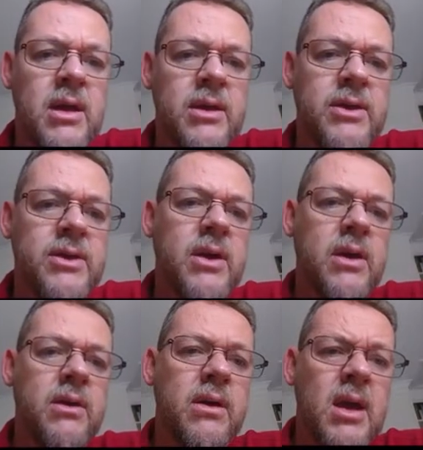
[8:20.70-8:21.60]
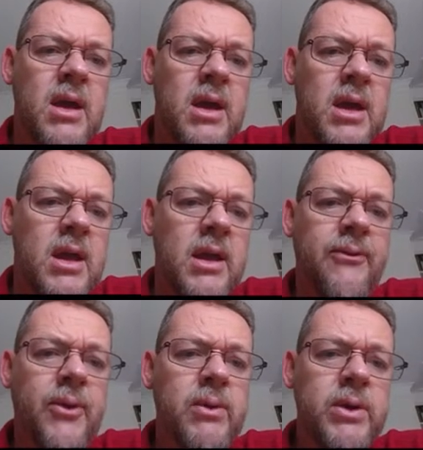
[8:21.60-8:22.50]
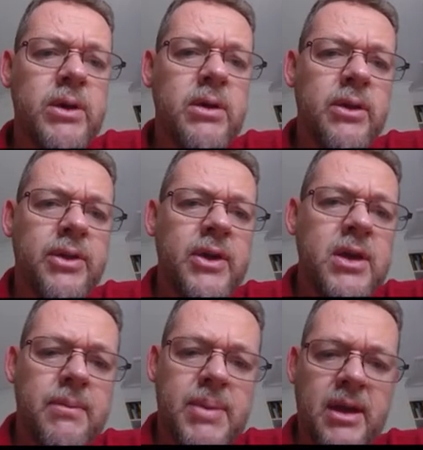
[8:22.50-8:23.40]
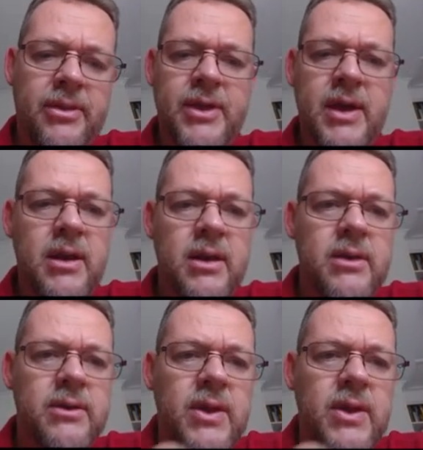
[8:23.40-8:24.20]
So if we were to think about then